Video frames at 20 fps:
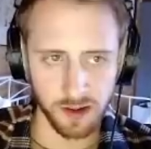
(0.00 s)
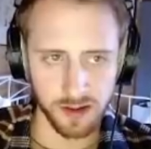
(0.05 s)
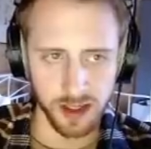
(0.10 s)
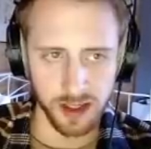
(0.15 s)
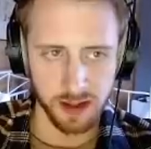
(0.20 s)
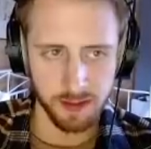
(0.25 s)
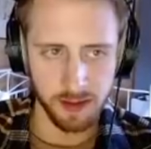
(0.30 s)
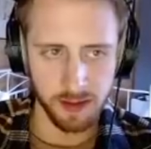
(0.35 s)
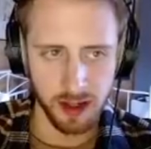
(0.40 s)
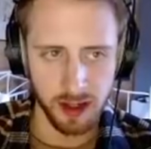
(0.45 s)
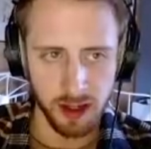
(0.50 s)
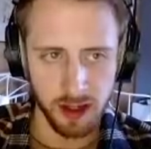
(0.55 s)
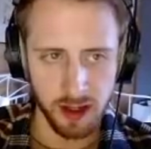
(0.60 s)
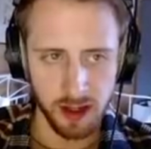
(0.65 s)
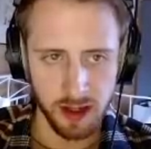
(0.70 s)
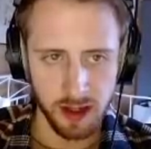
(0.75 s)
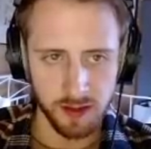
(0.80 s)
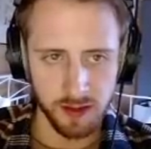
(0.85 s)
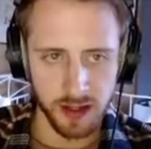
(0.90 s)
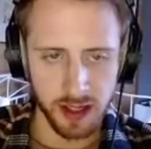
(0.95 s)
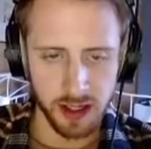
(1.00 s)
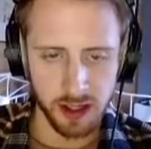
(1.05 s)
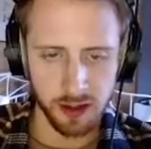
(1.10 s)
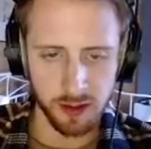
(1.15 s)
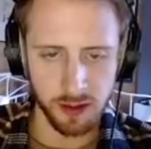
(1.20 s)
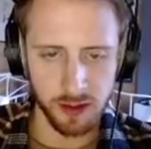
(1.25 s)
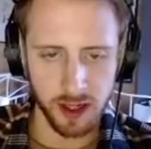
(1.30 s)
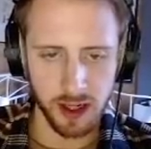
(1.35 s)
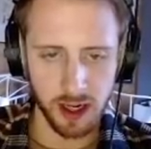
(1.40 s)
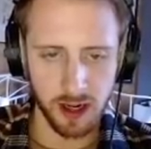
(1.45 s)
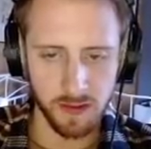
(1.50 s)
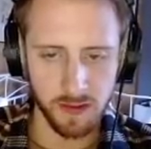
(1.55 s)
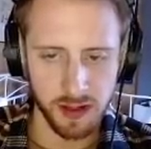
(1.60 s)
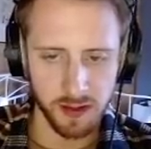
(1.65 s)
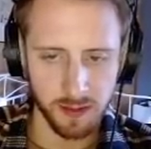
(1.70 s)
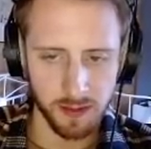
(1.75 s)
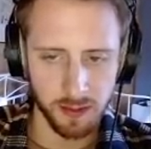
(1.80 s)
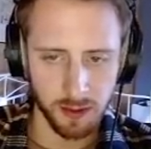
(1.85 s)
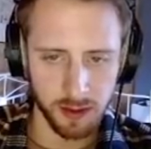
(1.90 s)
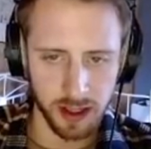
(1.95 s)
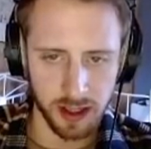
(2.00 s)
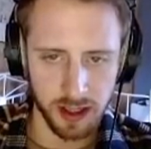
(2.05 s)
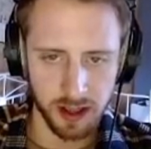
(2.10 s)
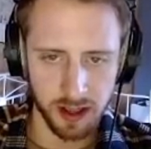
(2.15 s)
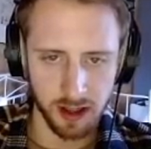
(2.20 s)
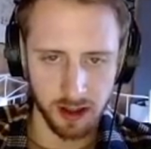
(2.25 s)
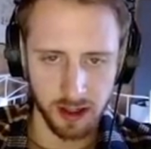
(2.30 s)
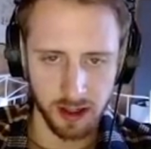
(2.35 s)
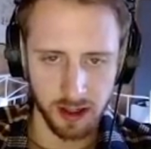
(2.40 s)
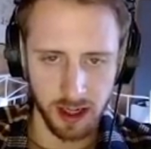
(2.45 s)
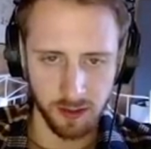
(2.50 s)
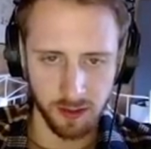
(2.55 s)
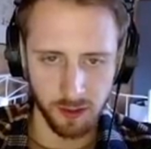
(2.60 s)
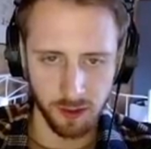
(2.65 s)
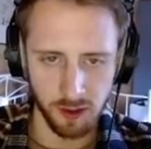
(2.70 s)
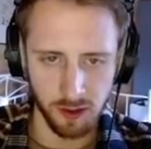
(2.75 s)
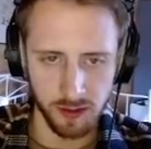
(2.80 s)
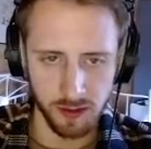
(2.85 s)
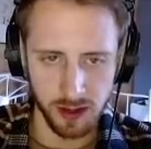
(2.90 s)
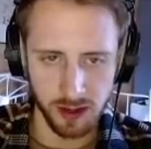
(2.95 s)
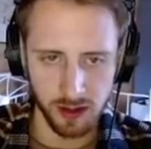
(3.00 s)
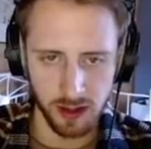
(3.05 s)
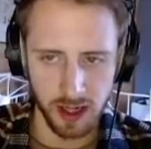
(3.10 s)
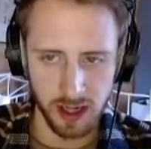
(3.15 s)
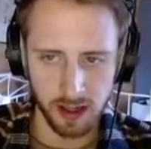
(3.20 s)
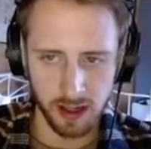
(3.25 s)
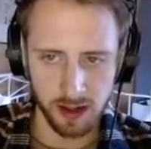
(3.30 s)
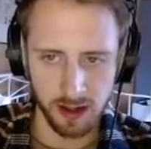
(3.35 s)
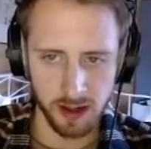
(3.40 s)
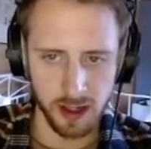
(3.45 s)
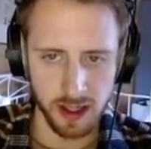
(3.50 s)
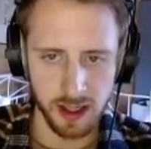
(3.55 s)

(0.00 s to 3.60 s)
him, these two are kind of supporting each other now. The orb is on Ana